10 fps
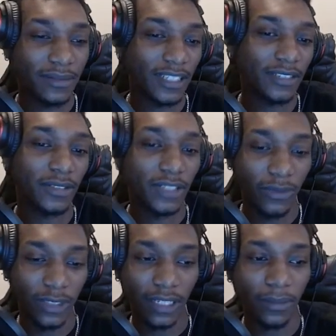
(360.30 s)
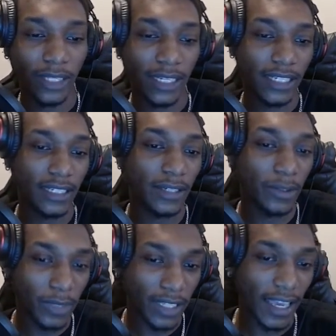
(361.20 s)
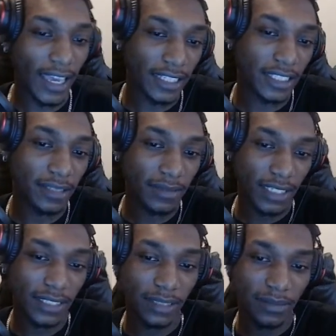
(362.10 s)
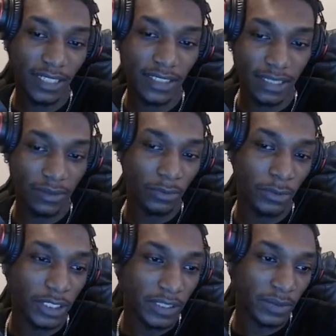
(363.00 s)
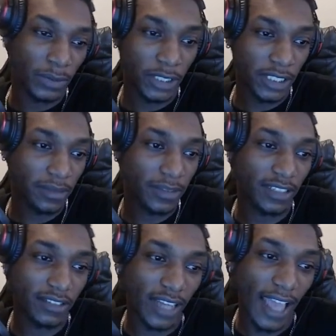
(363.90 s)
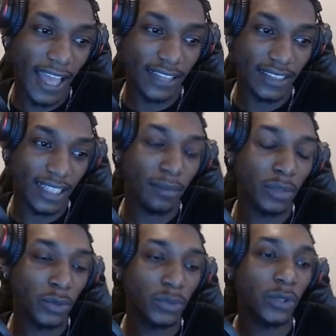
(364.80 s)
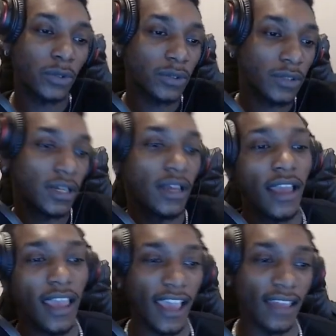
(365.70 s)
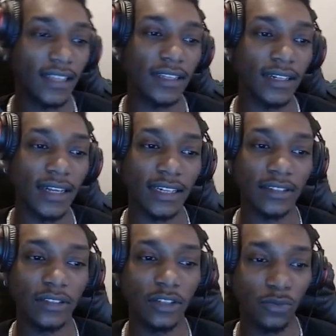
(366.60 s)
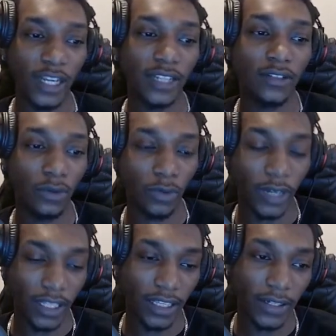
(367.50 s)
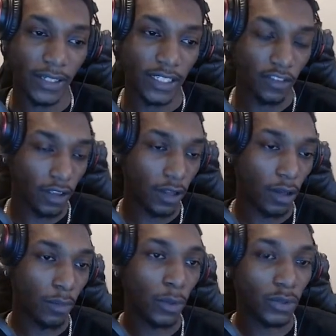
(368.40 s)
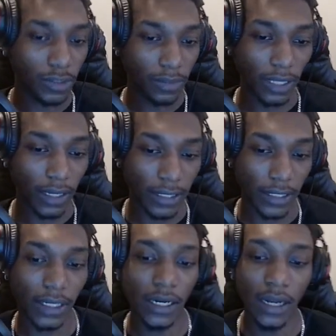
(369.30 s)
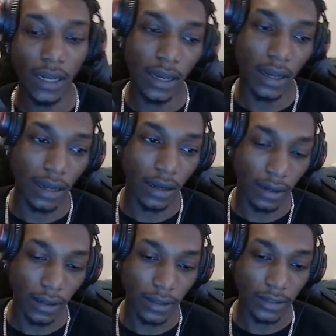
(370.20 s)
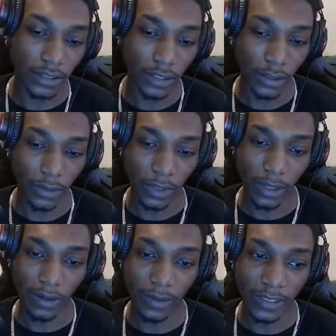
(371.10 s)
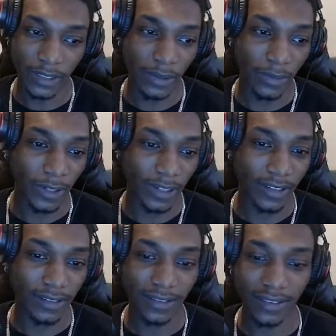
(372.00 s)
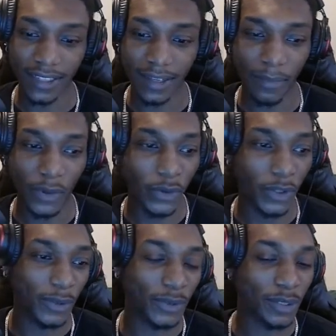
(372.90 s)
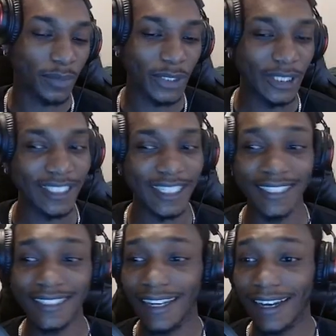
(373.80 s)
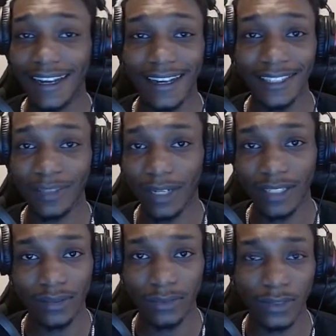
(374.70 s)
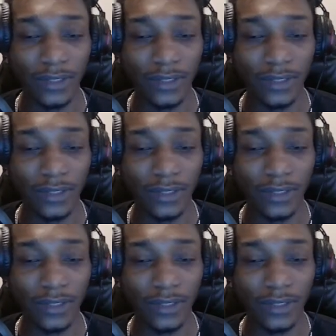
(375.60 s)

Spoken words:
As you'll see once I play it, it'll be 8 chips, 8 chips, 8 chips, 4 chips, 4 chips. It's gonna add to that blue total. And then the red total right there is the multiplier. So we always are gonna want to get both of those numbers as high as possible.